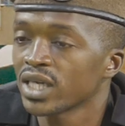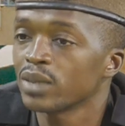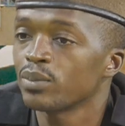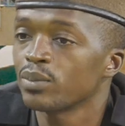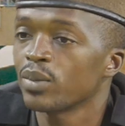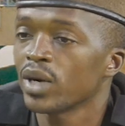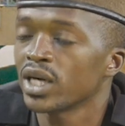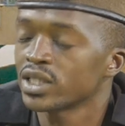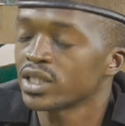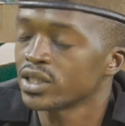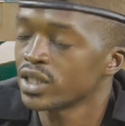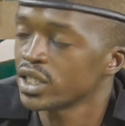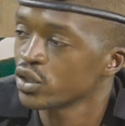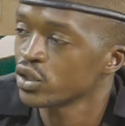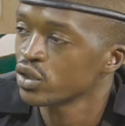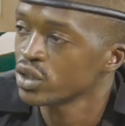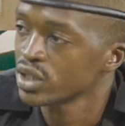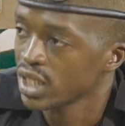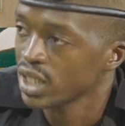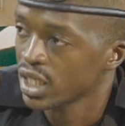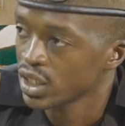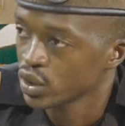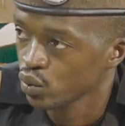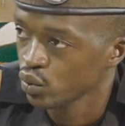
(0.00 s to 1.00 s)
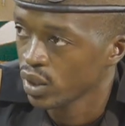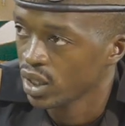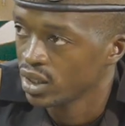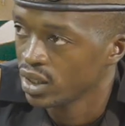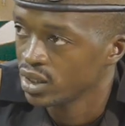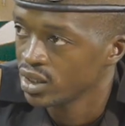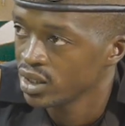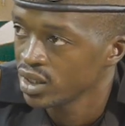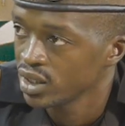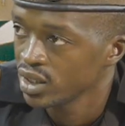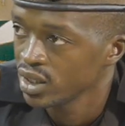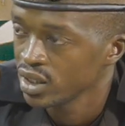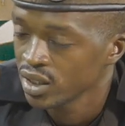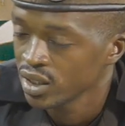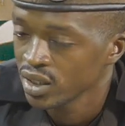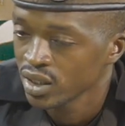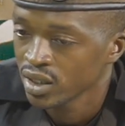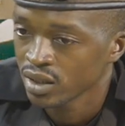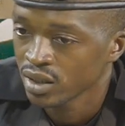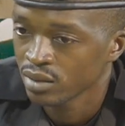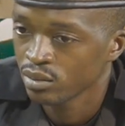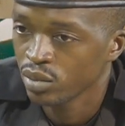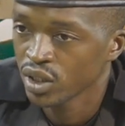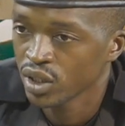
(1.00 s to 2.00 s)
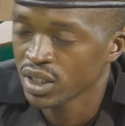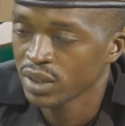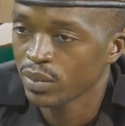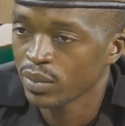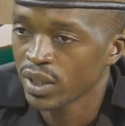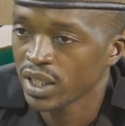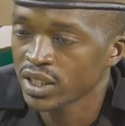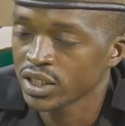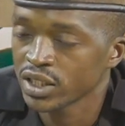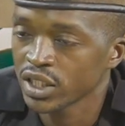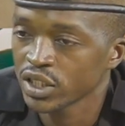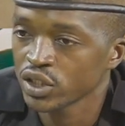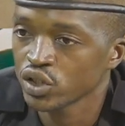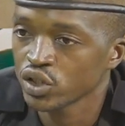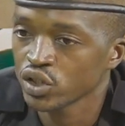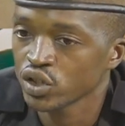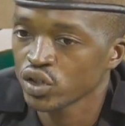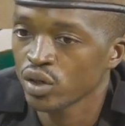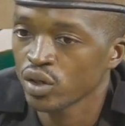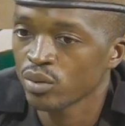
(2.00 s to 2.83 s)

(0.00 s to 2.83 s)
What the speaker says: repatriations as well. But repatriations,